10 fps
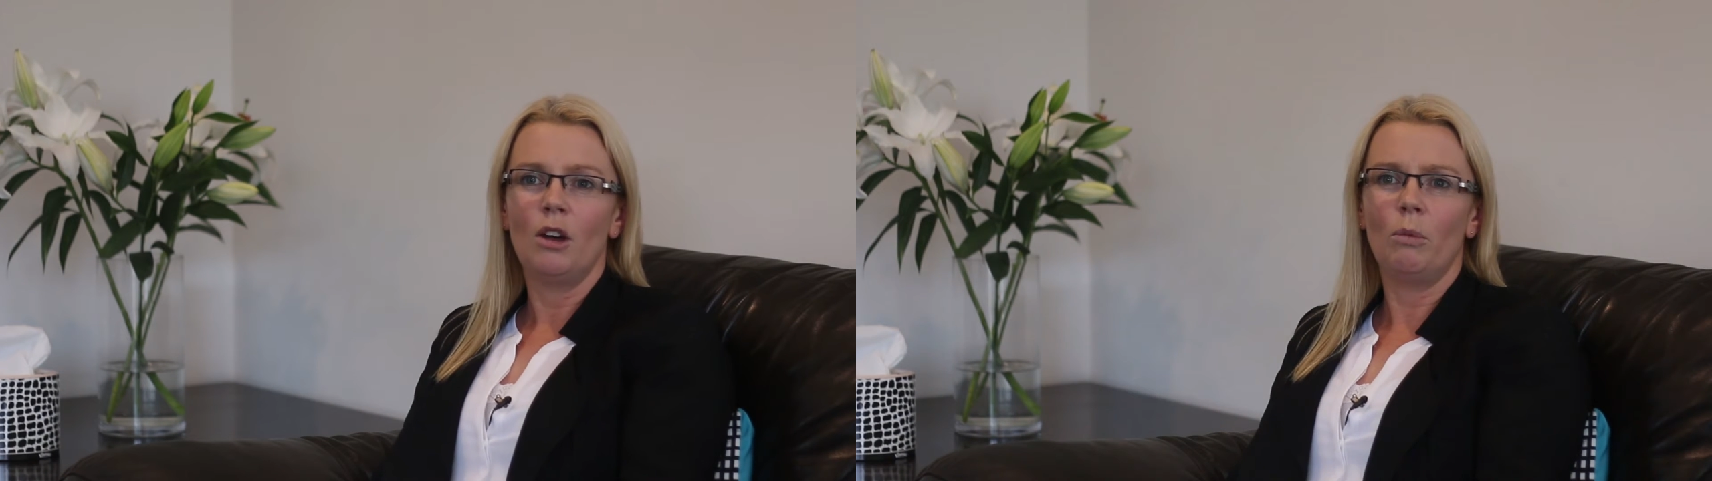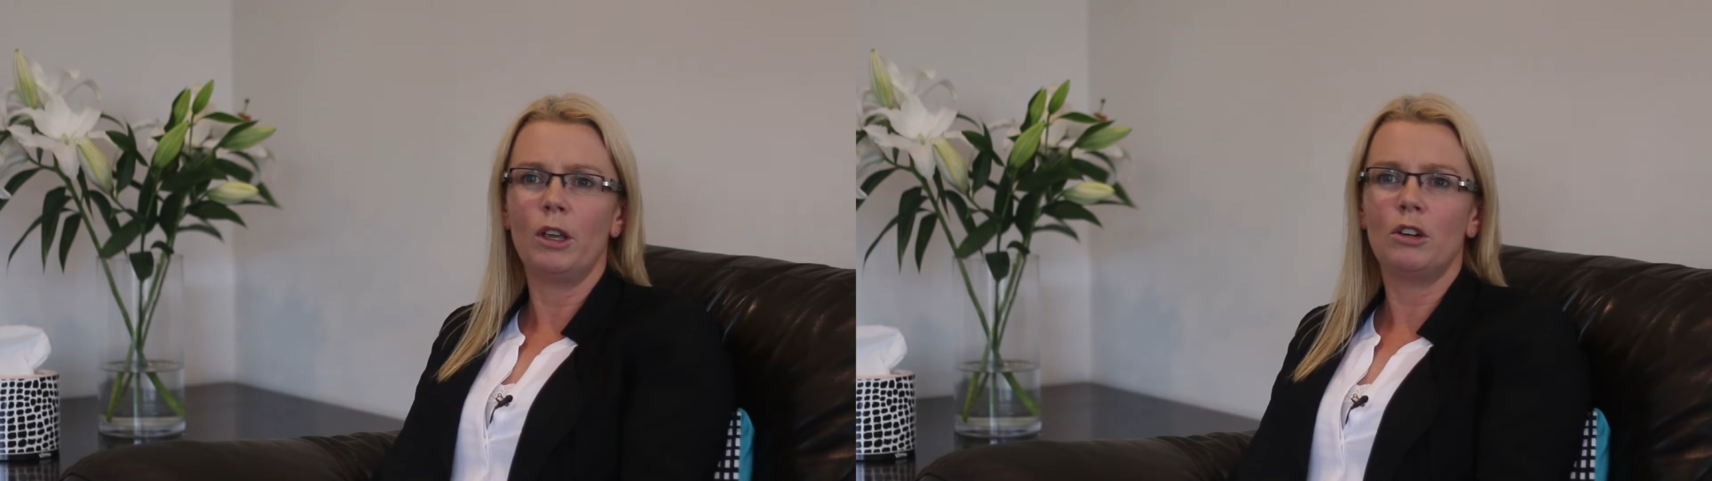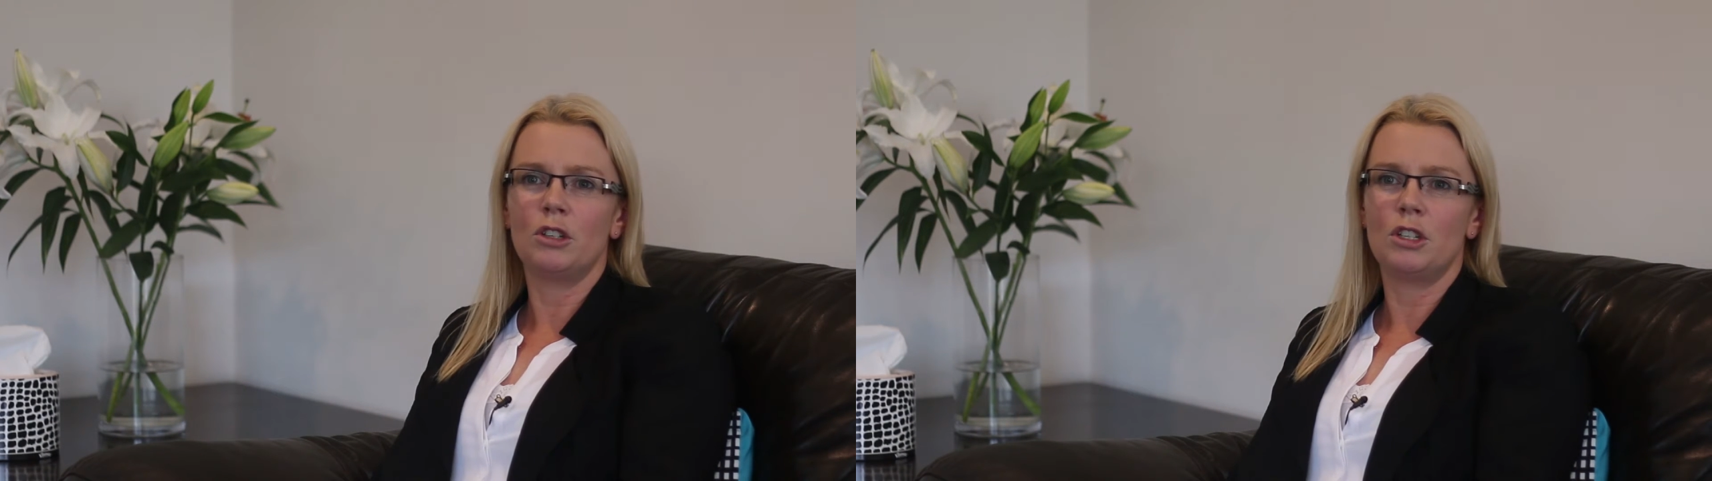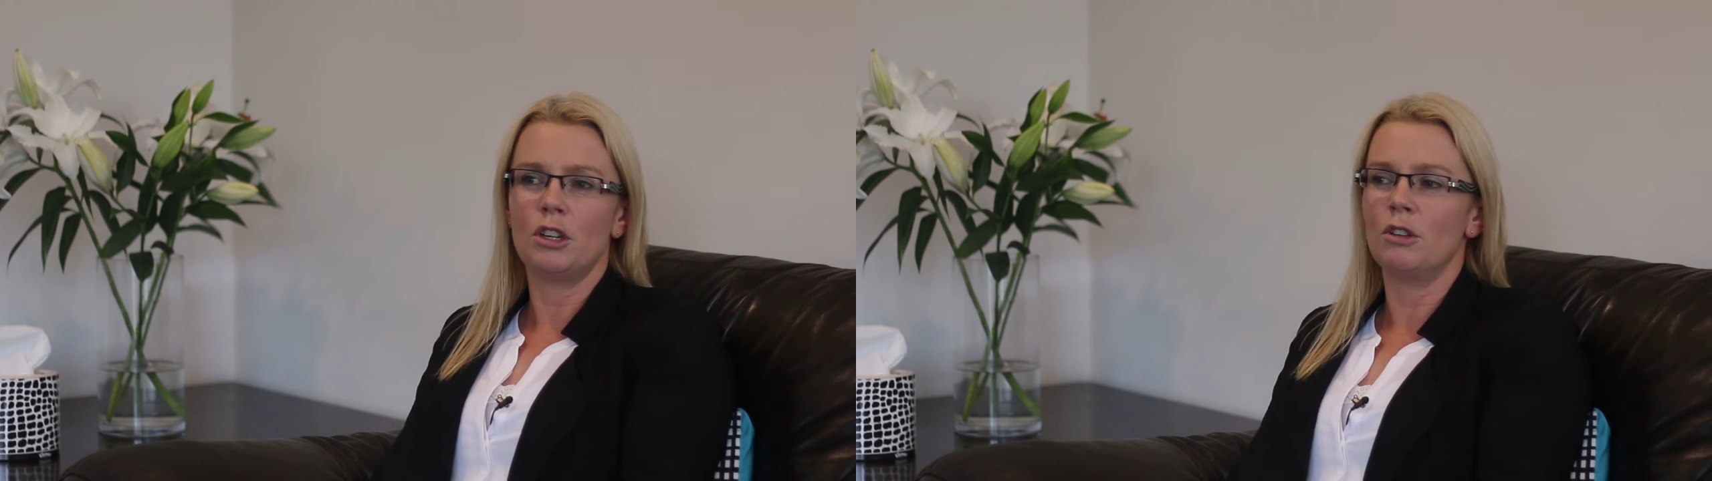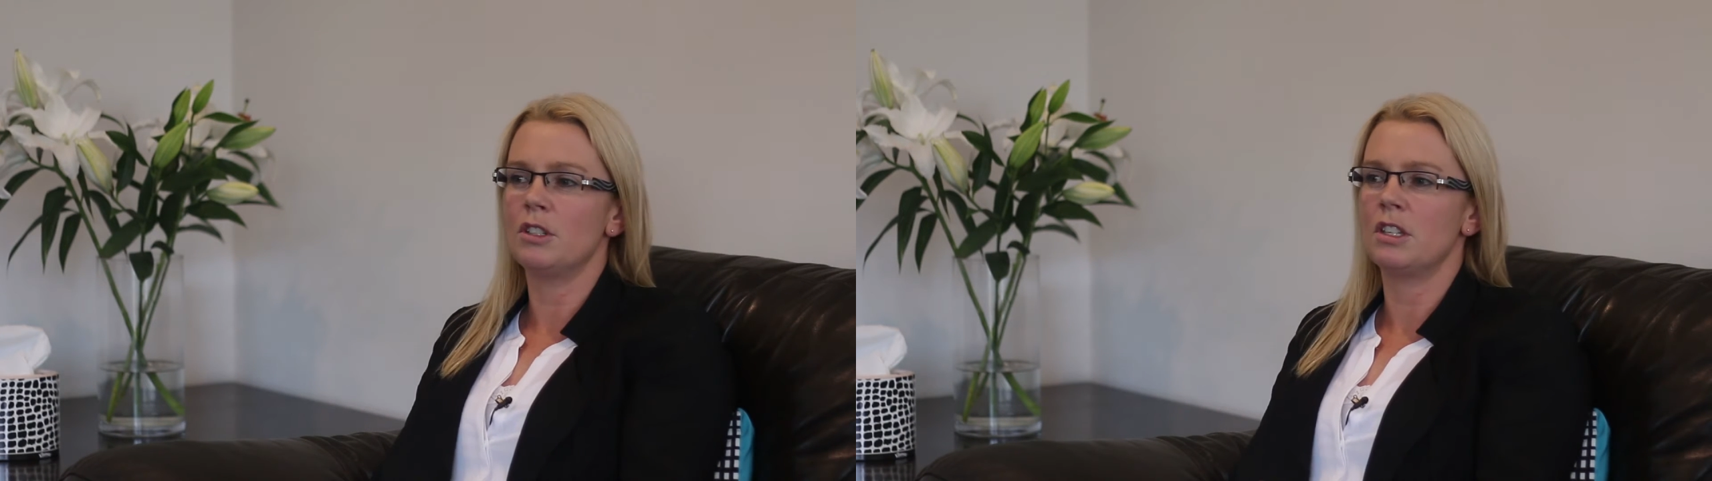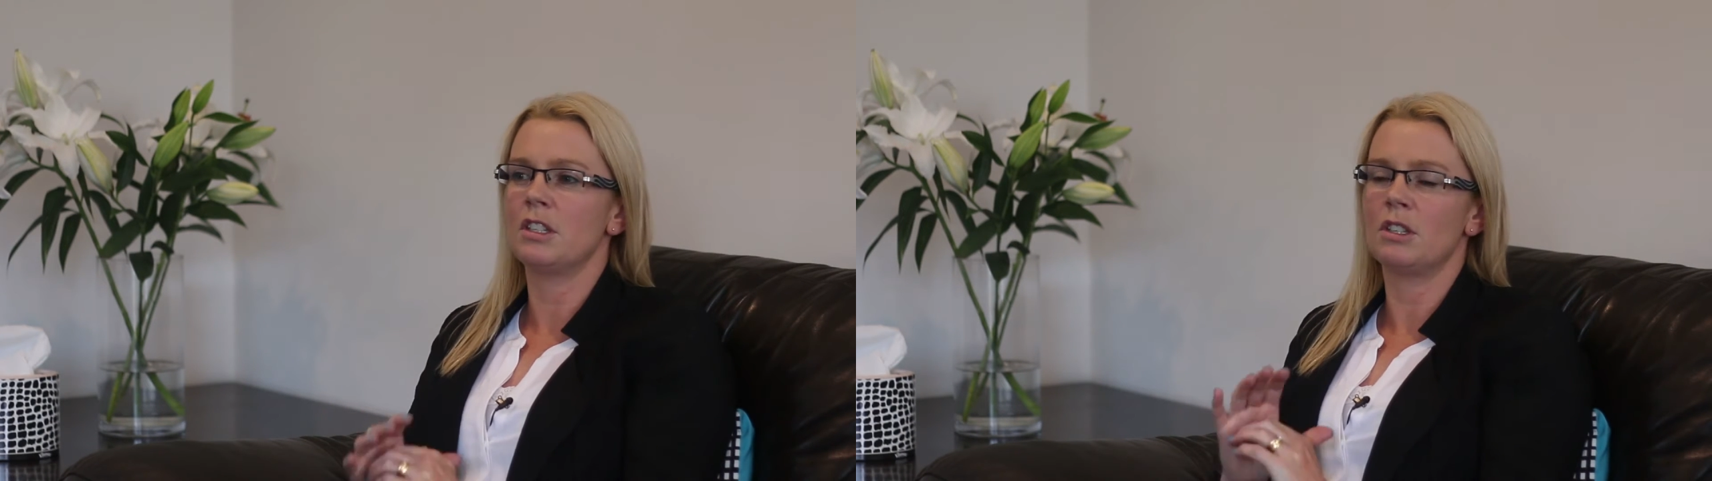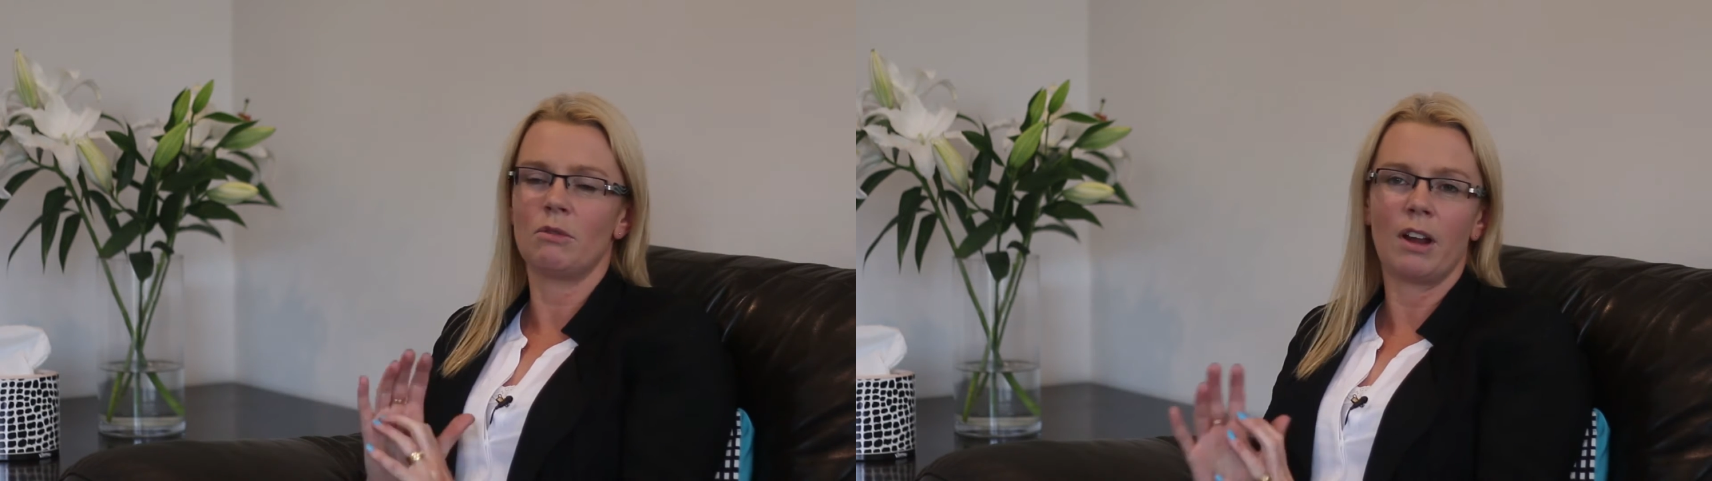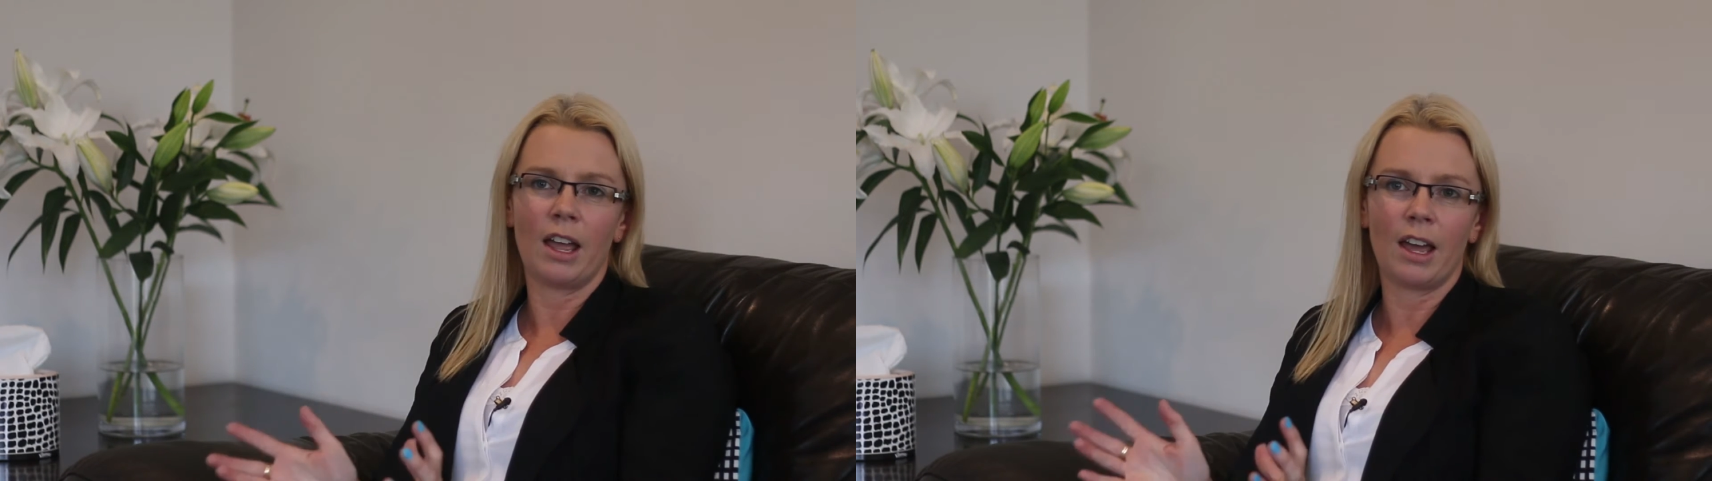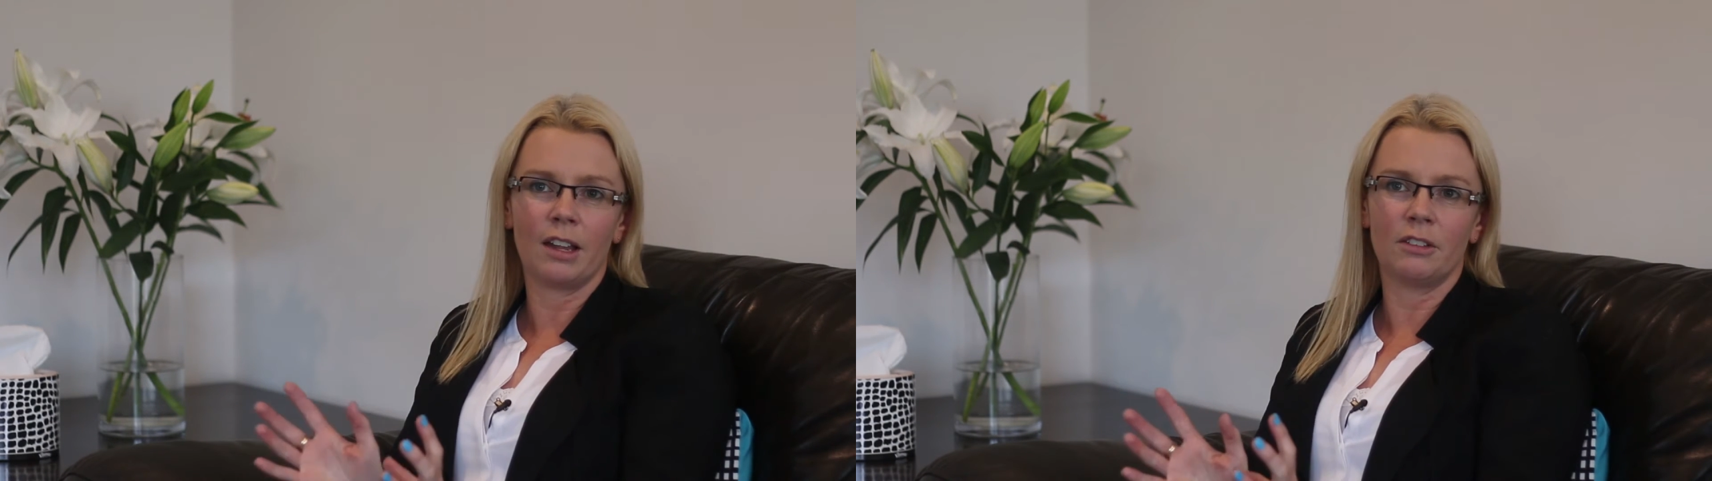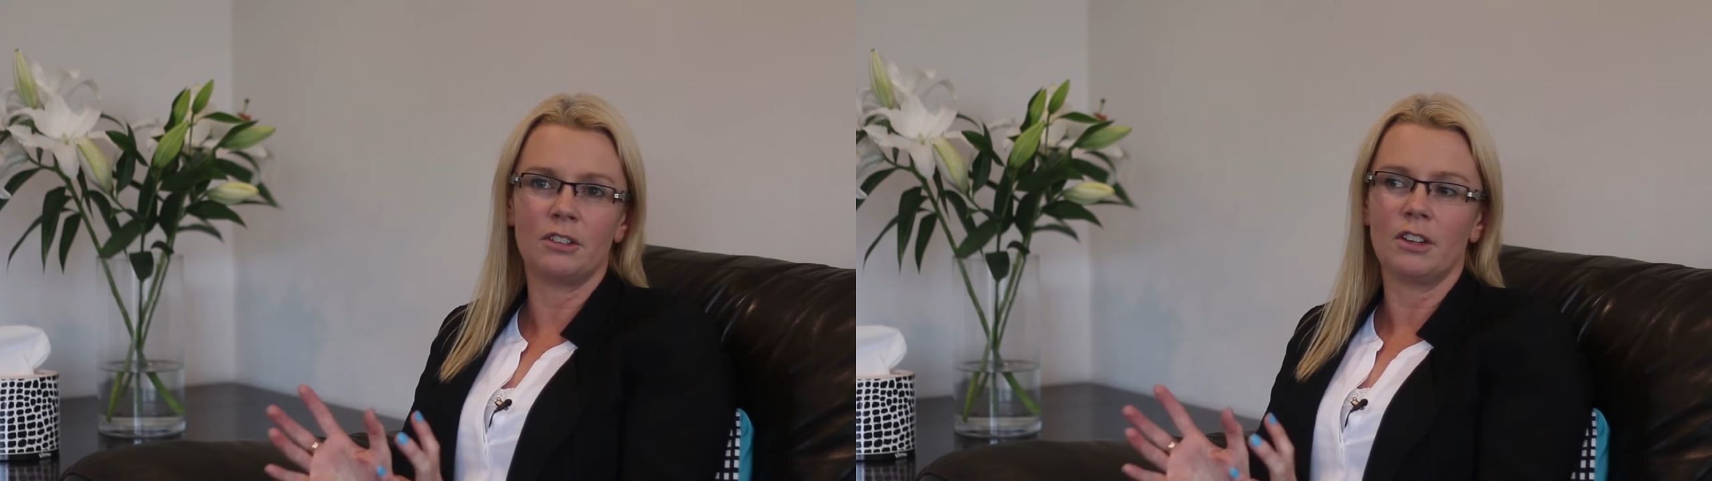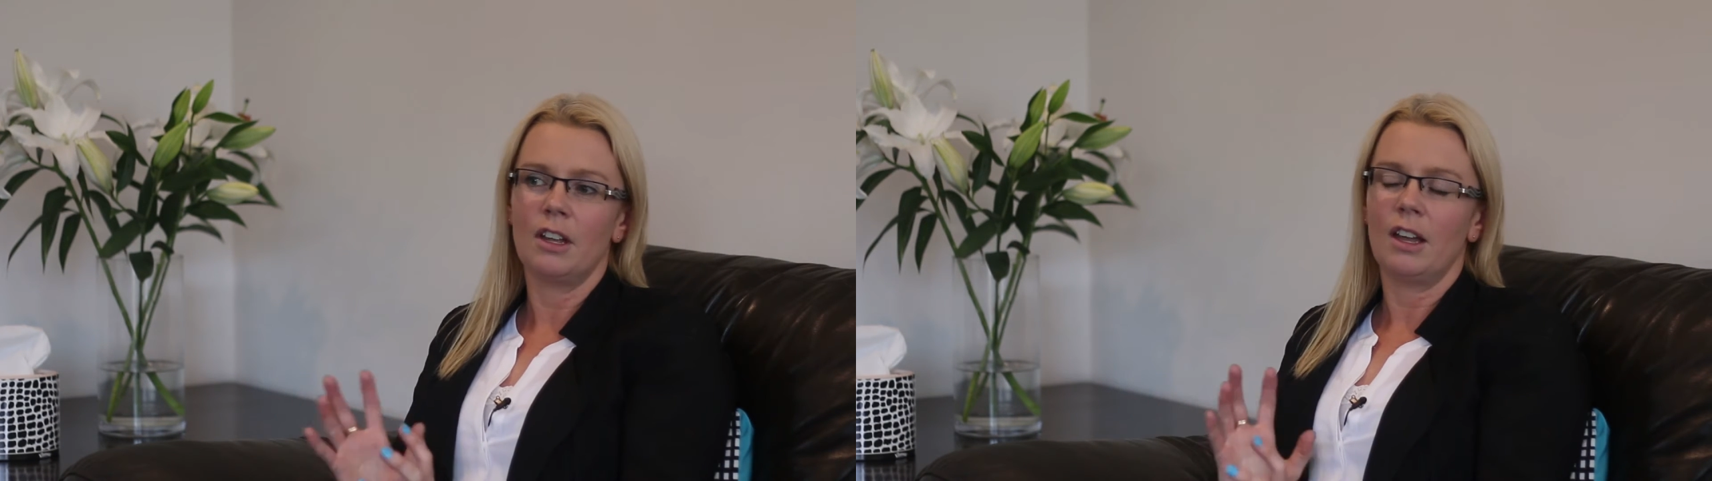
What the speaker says: We could choose the surround,